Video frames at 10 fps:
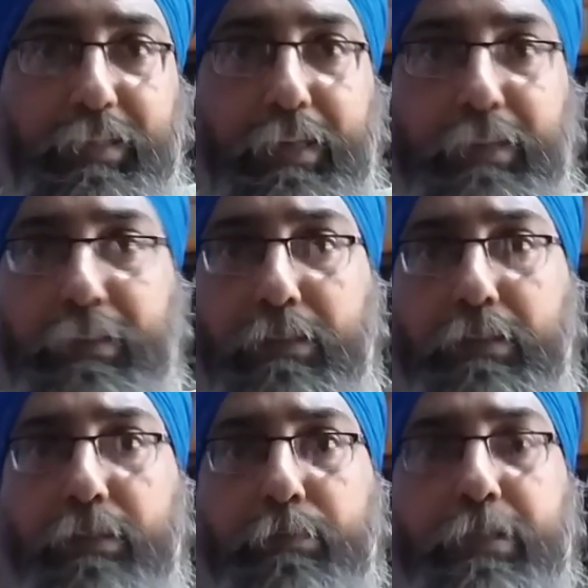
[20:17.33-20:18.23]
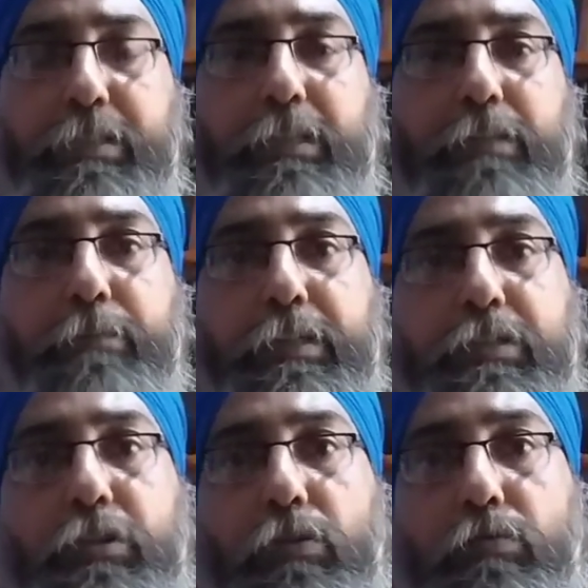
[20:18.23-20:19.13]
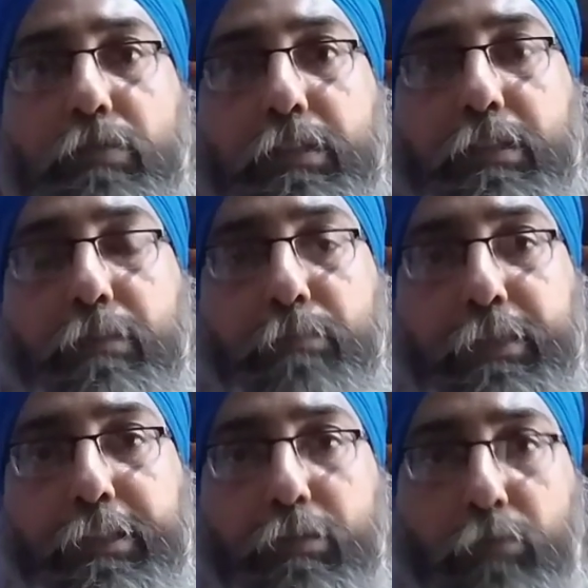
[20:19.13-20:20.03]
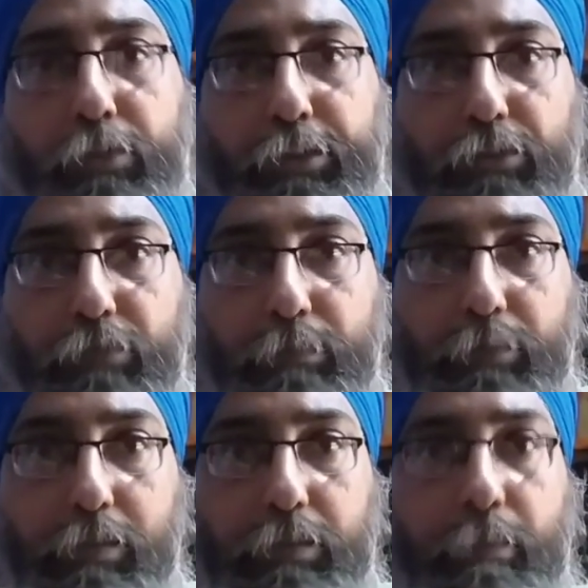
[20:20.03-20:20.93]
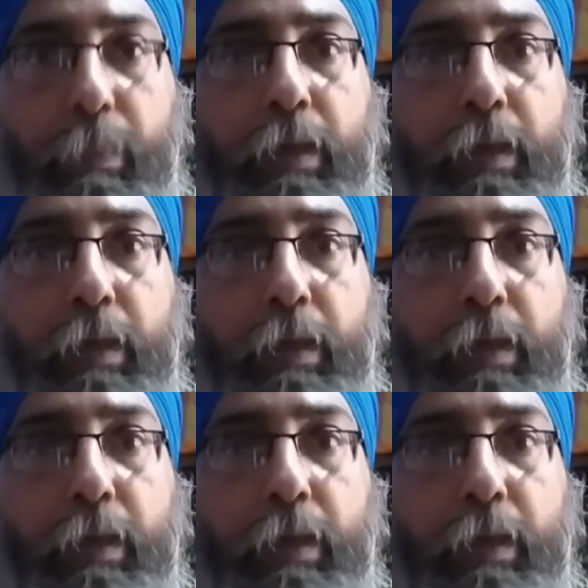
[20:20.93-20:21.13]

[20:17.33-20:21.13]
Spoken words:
and it basically brings down the complete immunity of the person.